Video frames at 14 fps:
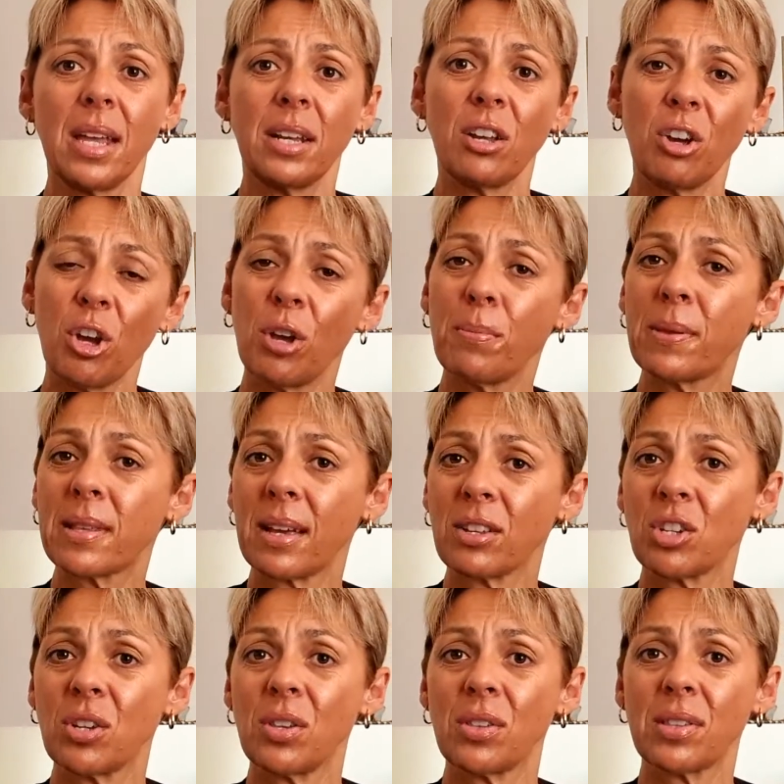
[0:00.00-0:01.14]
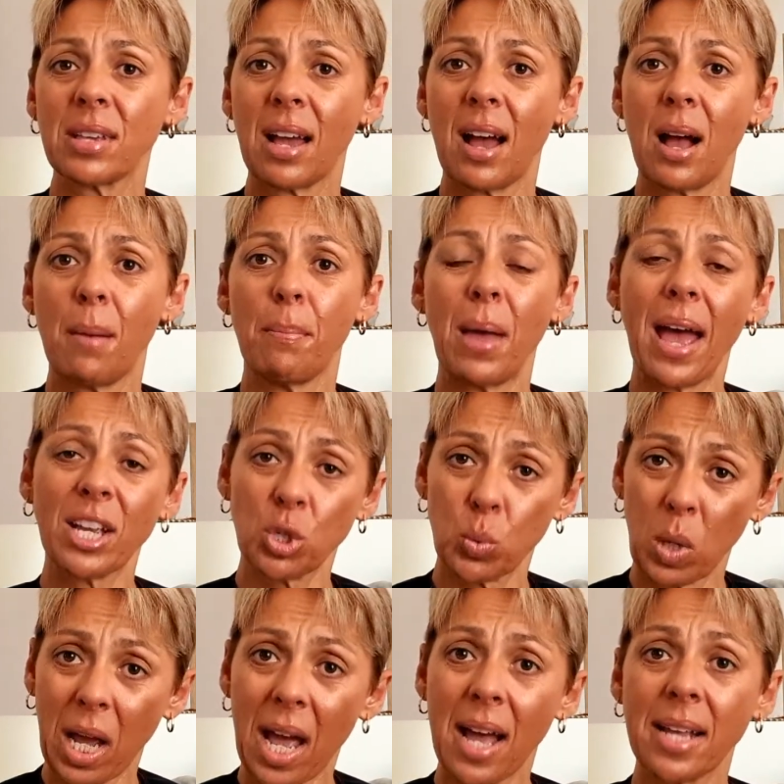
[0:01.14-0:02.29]
Now, herbs such as
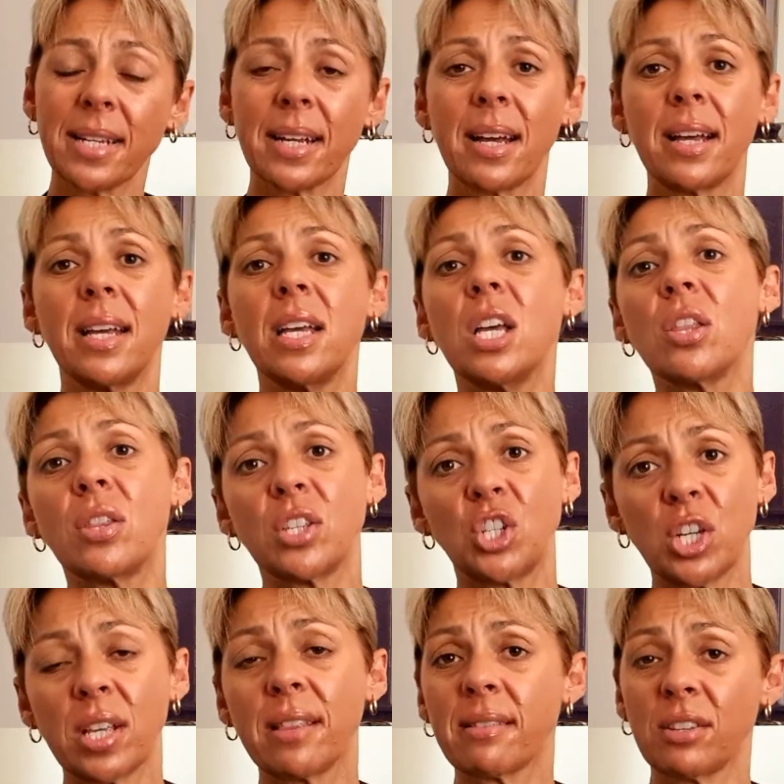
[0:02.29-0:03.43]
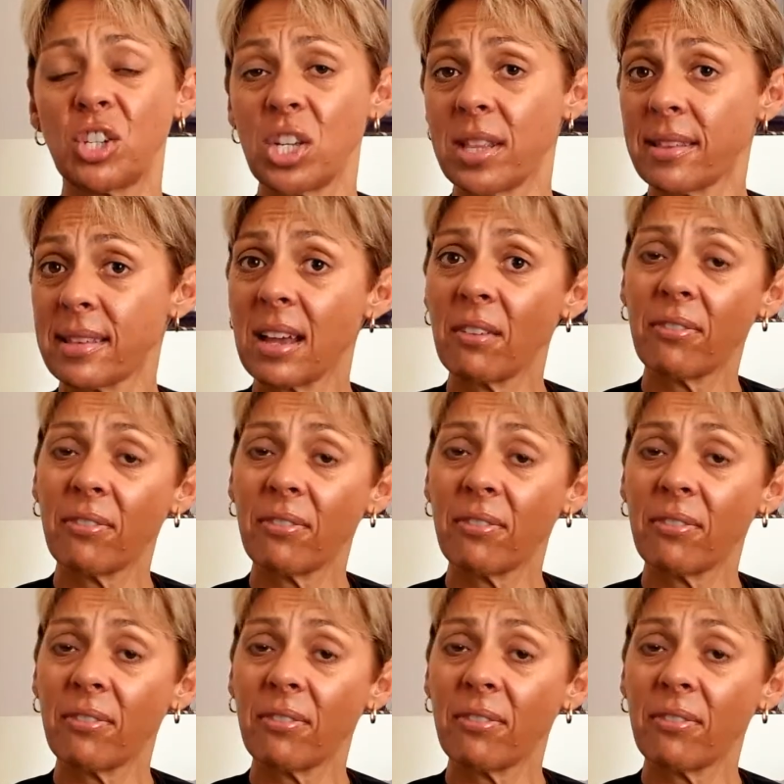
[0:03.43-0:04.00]
ashwagandha, the ginseng